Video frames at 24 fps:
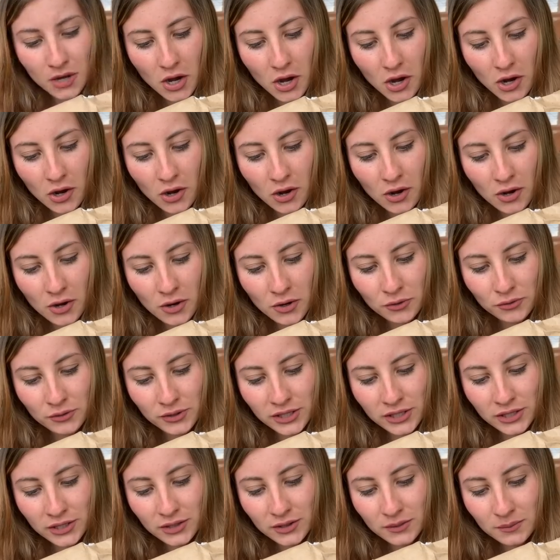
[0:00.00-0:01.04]

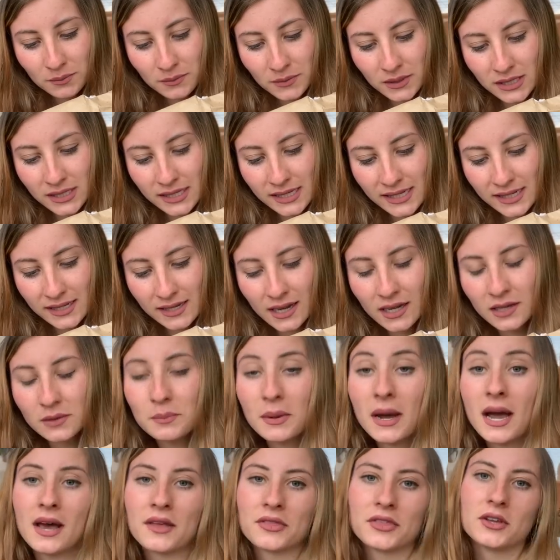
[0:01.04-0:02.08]
aureum neon
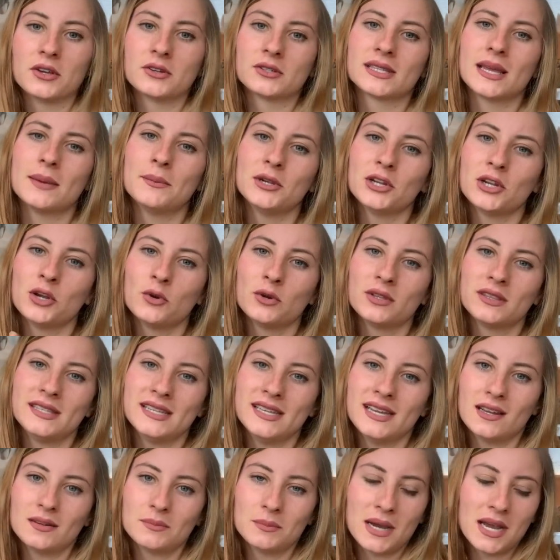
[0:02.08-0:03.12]
pathos. I'm gonna go with
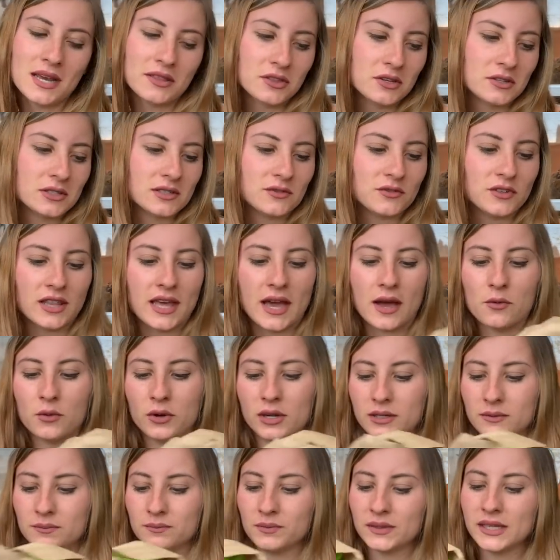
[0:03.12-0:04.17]
neon pathos for that
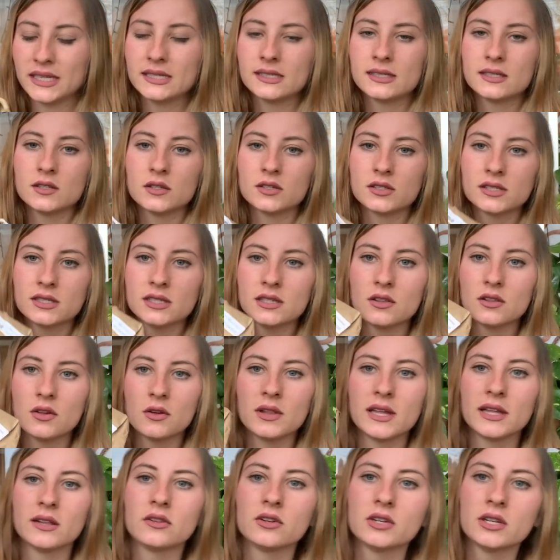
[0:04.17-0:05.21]
one. Like seriously though,
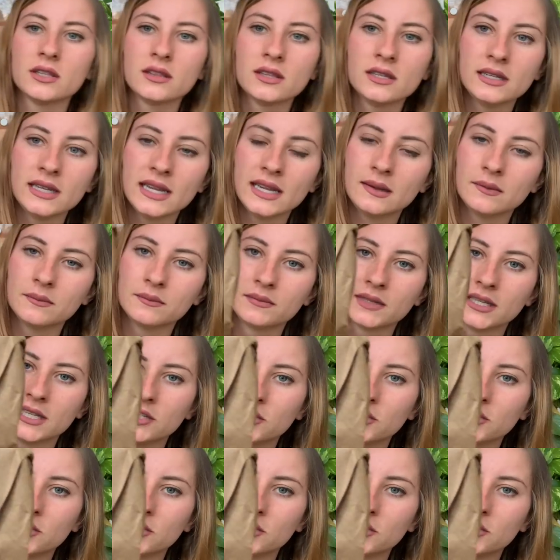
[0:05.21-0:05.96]
like look at the name. Can